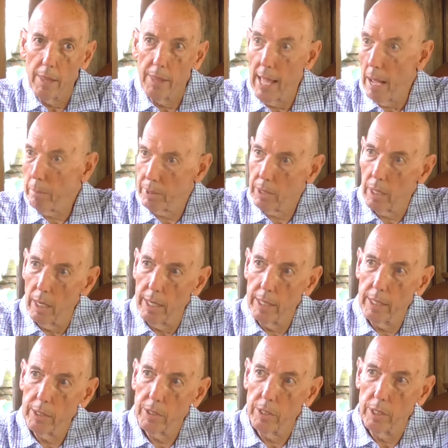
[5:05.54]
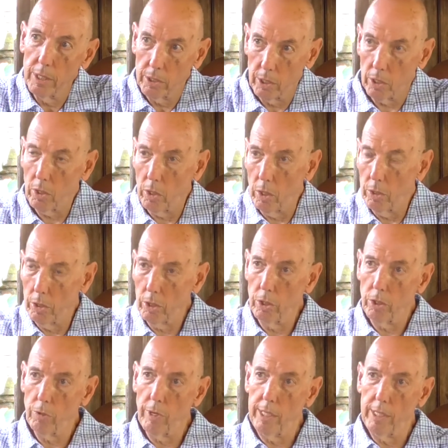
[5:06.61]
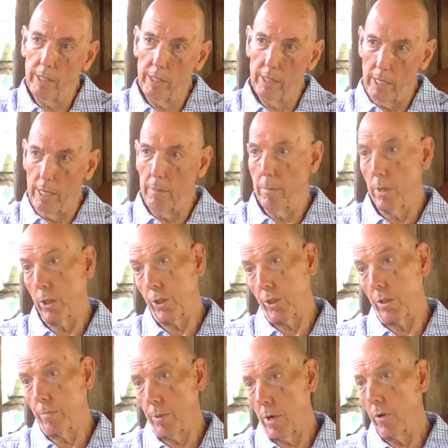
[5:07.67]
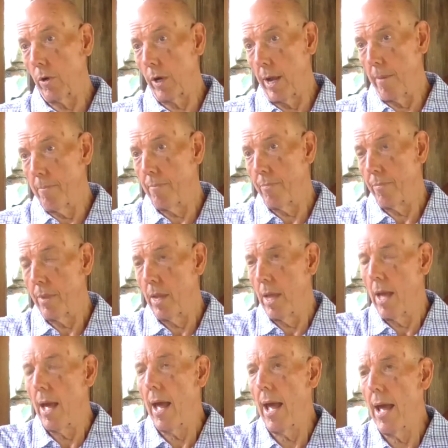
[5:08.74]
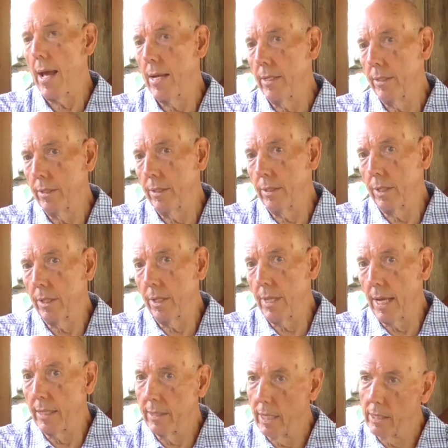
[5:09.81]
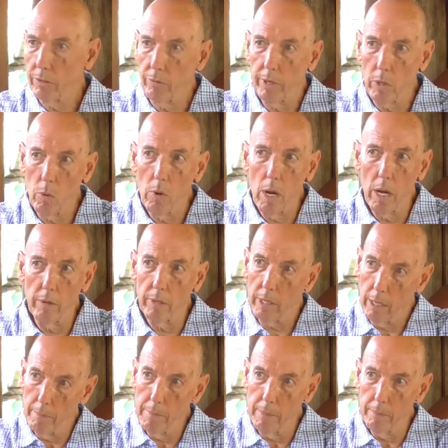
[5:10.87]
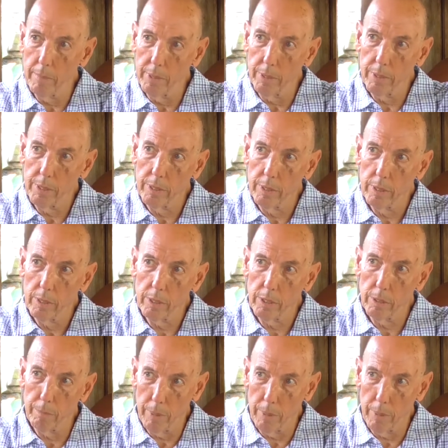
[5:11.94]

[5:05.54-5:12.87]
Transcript: The upside is that it's a concentrated immersion program, and that does require a commitment to